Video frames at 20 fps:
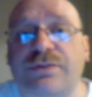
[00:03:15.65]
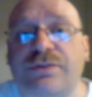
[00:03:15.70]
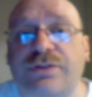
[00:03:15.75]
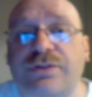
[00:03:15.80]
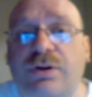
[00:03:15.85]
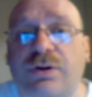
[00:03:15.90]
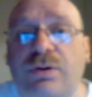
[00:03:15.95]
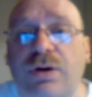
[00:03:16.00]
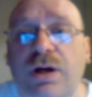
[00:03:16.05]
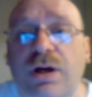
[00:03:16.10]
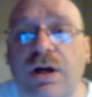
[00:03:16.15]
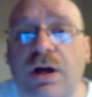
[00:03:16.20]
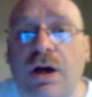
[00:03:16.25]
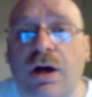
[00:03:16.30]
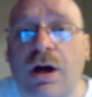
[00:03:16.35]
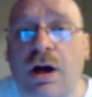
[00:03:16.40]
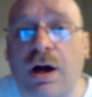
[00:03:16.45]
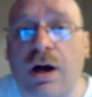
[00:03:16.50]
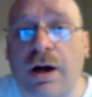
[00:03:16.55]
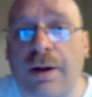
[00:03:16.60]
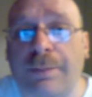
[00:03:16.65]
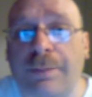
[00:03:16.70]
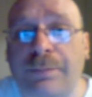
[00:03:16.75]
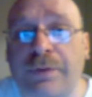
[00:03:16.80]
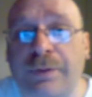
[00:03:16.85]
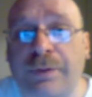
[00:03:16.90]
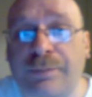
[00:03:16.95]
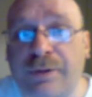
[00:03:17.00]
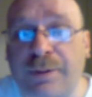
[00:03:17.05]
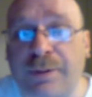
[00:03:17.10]
So
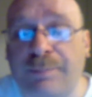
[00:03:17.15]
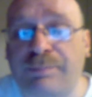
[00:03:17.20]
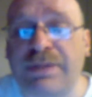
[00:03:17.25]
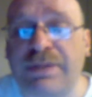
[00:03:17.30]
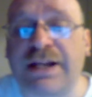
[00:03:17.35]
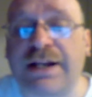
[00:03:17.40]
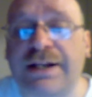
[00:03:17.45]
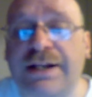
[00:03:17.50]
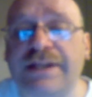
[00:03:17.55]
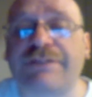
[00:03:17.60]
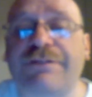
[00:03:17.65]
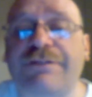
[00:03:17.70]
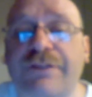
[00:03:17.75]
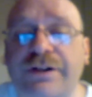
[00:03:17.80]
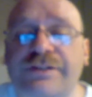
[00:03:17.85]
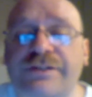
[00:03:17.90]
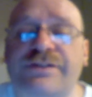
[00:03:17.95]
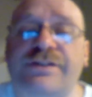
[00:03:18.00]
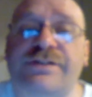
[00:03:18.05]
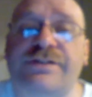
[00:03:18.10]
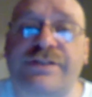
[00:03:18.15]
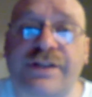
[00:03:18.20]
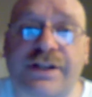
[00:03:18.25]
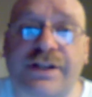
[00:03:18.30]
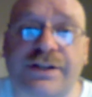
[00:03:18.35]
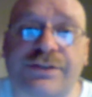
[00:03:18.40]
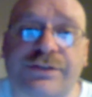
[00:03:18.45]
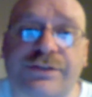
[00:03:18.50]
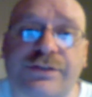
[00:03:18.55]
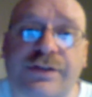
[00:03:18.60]
um, the the big difference is
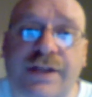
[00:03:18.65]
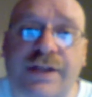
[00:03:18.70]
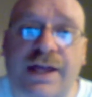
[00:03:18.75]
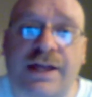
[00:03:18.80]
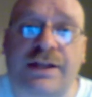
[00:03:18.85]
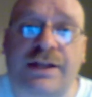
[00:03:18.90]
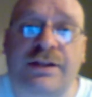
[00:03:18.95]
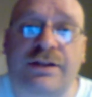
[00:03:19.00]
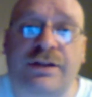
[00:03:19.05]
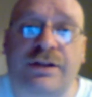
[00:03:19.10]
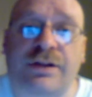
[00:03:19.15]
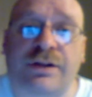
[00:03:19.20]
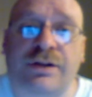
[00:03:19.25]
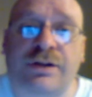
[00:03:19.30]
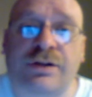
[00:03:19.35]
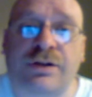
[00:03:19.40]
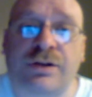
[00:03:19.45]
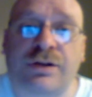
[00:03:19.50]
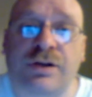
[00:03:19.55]
this that the